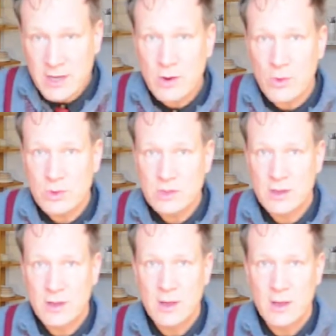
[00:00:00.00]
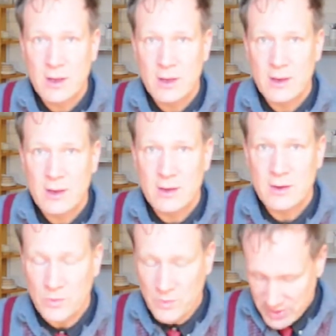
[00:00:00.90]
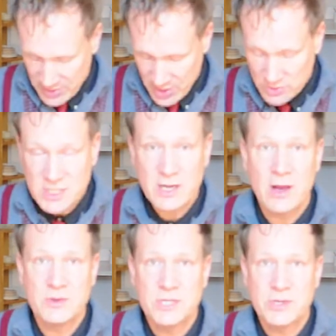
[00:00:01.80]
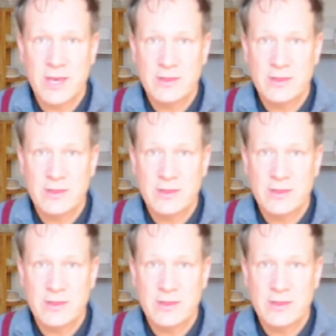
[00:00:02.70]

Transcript: chord with the notes close together